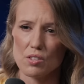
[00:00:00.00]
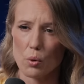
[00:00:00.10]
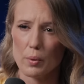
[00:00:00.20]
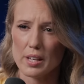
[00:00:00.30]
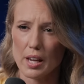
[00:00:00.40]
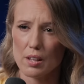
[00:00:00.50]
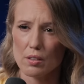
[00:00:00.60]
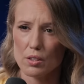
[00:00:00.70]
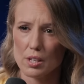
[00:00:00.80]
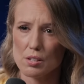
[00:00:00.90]
And so we get
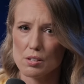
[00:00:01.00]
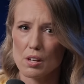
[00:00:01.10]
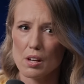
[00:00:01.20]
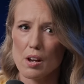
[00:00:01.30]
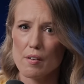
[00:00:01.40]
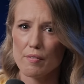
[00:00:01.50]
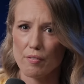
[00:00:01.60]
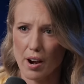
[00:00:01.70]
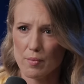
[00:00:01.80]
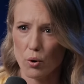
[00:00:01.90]
this
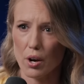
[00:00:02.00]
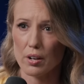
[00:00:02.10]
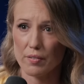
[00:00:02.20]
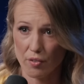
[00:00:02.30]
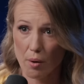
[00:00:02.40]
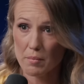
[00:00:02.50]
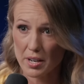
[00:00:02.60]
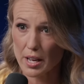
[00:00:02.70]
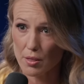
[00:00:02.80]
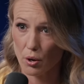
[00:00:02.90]
framework from
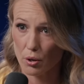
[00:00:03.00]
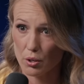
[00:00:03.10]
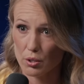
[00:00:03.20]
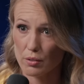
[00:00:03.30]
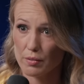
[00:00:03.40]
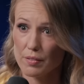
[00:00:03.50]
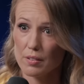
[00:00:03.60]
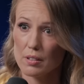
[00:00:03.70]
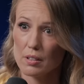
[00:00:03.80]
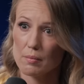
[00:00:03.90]
Manetho, who you've
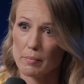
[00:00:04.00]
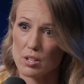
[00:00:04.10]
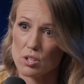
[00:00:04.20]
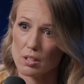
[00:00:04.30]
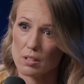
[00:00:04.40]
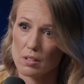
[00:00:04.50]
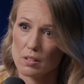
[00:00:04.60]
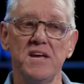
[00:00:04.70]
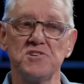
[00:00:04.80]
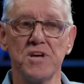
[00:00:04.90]
mentioned.
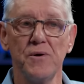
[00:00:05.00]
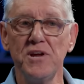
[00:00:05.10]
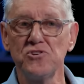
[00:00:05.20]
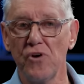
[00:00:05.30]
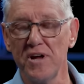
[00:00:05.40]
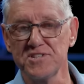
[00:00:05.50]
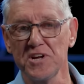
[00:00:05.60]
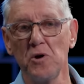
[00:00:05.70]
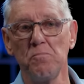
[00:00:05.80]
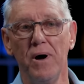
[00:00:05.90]
Yes, so he tried to
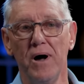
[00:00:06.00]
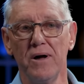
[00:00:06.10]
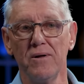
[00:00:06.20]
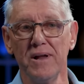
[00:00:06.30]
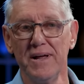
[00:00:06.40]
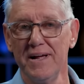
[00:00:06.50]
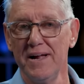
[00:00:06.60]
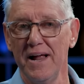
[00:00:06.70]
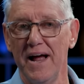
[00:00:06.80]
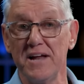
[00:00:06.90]
compile
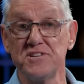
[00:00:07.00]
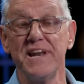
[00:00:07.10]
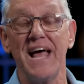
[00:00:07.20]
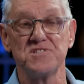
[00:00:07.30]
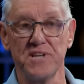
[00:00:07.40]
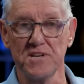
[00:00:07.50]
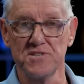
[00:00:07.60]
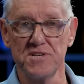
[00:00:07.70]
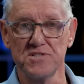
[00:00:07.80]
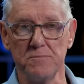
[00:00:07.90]
a dynastic
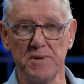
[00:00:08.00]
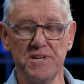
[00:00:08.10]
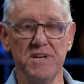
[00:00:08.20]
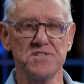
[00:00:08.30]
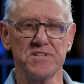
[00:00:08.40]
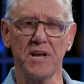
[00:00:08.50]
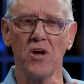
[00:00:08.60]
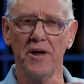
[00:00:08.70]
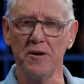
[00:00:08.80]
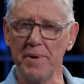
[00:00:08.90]
system, a dynasty
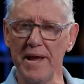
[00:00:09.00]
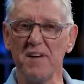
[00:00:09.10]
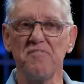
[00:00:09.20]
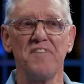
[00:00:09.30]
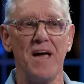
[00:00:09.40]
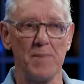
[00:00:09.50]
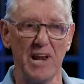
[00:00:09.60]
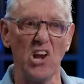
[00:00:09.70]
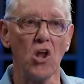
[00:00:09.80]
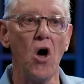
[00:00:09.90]
kind of being a
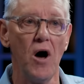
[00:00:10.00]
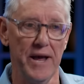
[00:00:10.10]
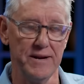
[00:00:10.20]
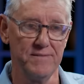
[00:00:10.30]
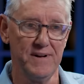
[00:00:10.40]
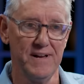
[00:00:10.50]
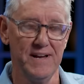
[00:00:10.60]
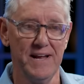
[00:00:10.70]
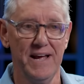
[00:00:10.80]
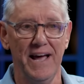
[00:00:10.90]
family line.
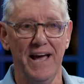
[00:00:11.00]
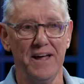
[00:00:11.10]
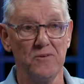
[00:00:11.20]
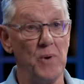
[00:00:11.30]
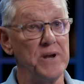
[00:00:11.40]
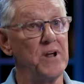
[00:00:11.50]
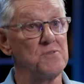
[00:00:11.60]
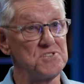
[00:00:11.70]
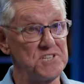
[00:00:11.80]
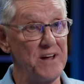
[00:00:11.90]
And when
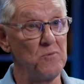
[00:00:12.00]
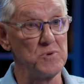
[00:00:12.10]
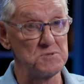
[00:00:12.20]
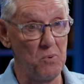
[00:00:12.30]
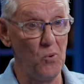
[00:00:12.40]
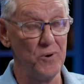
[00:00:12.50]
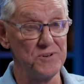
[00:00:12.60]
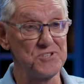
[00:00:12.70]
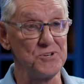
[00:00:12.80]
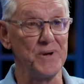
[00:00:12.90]
no son was
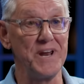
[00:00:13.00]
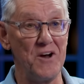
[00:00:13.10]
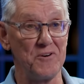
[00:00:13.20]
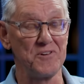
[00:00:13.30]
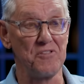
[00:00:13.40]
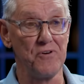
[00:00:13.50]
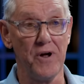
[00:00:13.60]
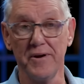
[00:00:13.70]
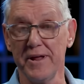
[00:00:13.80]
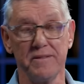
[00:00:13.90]
born to inherit the
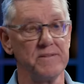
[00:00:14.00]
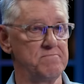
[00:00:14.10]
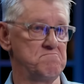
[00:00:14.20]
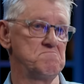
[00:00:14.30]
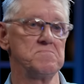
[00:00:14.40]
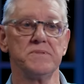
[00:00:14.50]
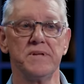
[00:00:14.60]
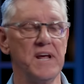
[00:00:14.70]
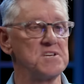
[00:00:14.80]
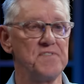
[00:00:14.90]
throne, it,
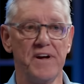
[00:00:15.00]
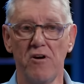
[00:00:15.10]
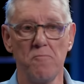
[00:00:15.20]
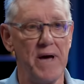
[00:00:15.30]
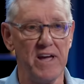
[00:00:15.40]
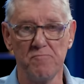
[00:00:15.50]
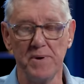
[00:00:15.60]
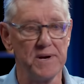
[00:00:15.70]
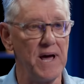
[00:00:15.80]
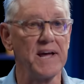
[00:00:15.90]
the next pharaoh may have
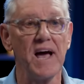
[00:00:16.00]
been a